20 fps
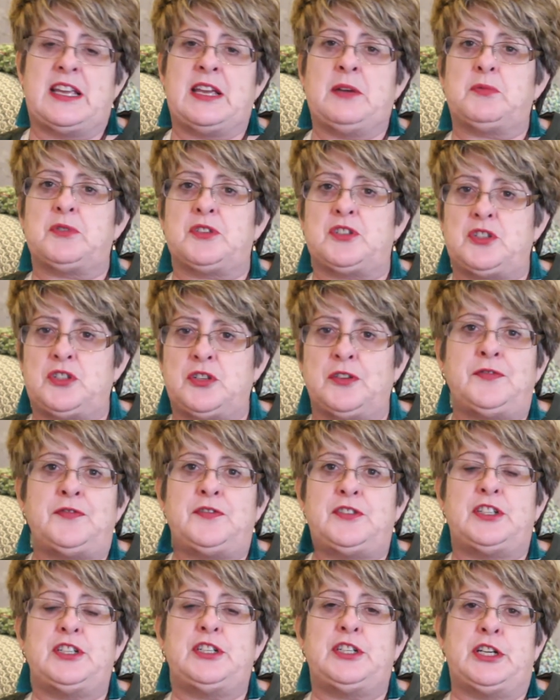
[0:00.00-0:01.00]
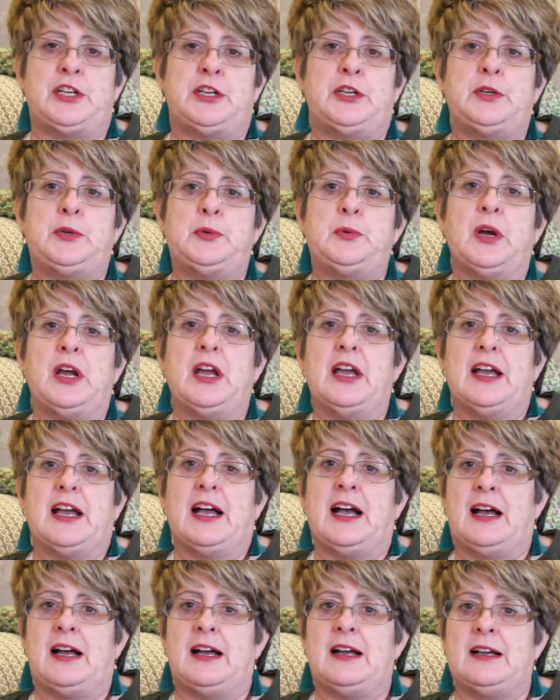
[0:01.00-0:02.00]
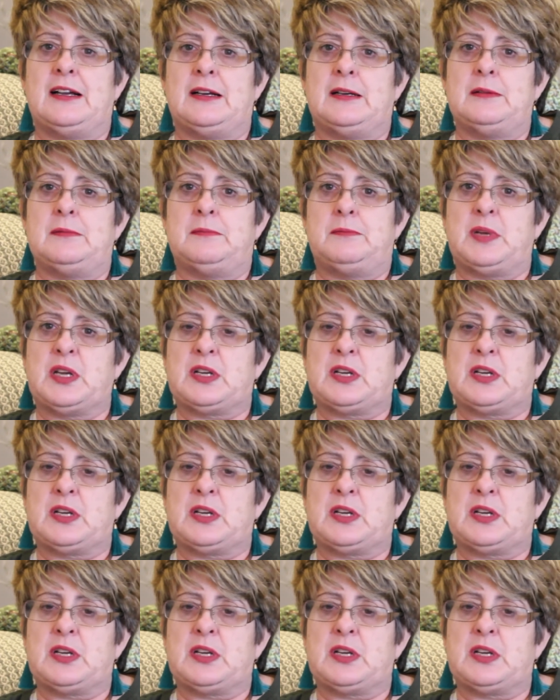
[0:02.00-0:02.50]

it was tough to do um,